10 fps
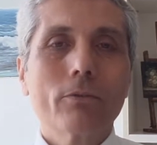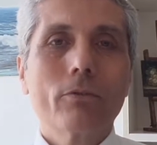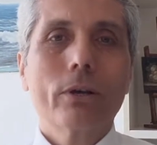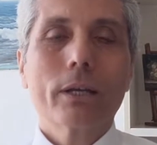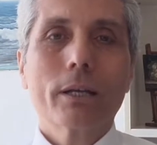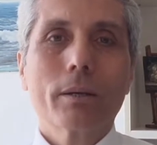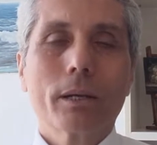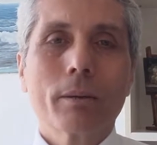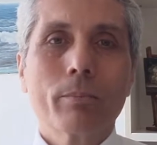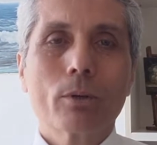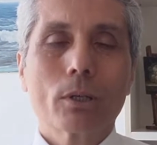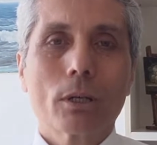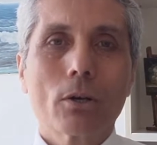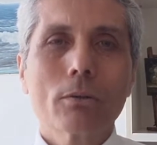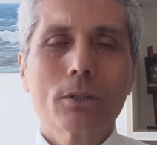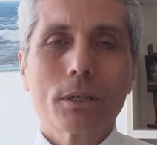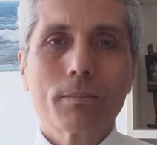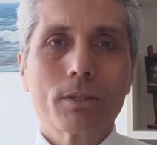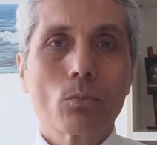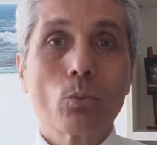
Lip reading: very important concepts